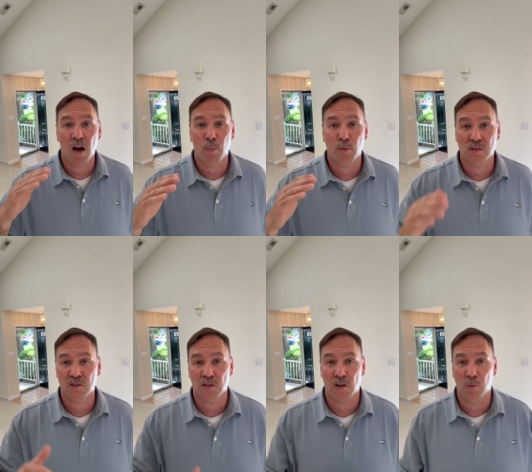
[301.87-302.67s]
upward
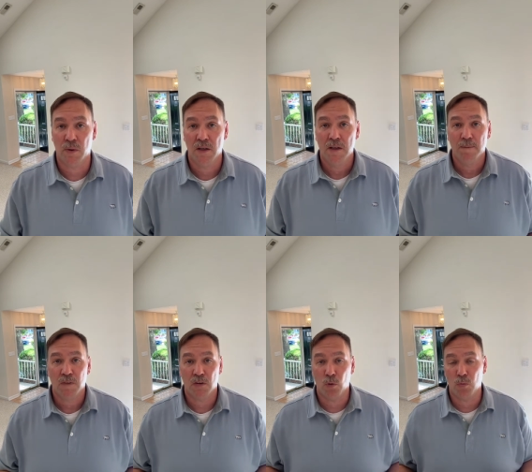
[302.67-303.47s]
slope.
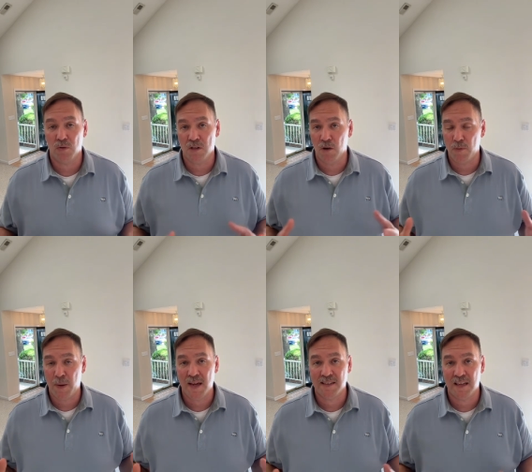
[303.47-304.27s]
So, the
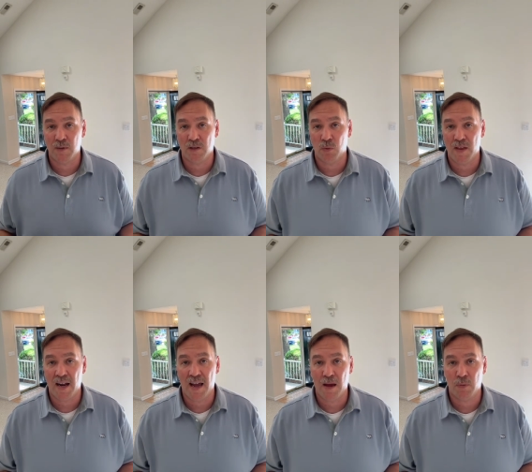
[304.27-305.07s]
pandemic, when that
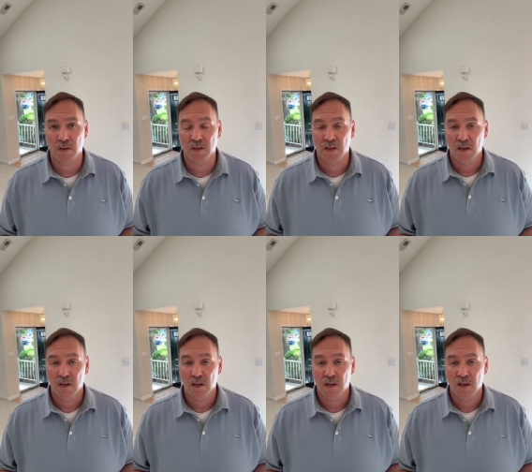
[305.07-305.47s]
happened,